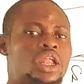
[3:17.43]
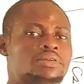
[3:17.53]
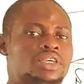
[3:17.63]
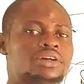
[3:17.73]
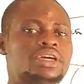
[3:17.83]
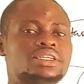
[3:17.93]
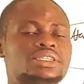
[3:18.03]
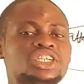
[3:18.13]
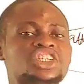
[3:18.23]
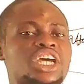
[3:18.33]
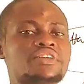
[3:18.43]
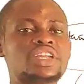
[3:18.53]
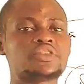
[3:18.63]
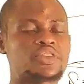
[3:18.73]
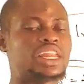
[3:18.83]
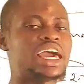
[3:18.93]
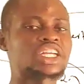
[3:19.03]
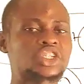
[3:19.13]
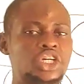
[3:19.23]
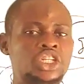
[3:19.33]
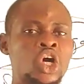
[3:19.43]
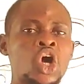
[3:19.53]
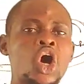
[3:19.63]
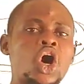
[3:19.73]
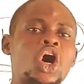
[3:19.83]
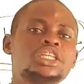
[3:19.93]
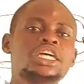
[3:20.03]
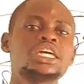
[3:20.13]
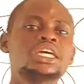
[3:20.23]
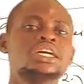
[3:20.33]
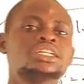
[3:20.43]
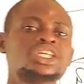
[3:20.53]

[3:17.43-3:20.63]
it is the sharing of electron, or the